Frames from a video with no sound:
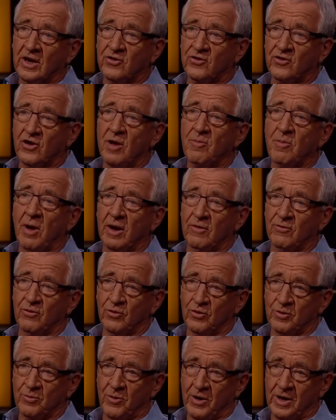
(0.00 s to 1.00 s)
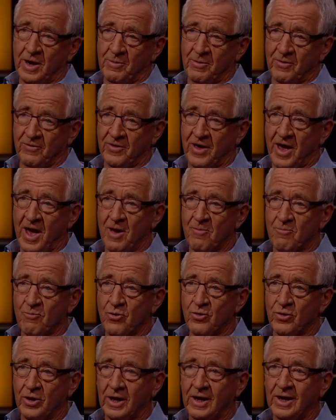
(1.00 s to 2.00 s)
an ex-teammate of yours by the name of Cam
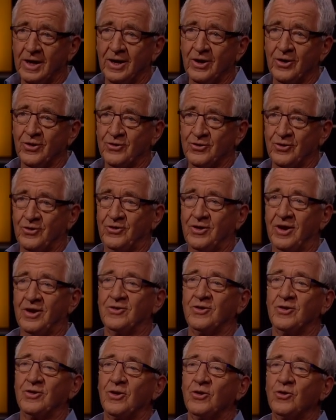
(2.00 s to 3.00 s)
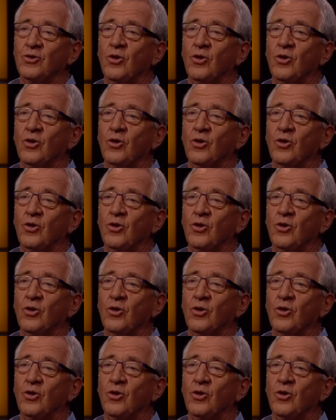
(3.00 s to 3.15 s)
Mooney suggested that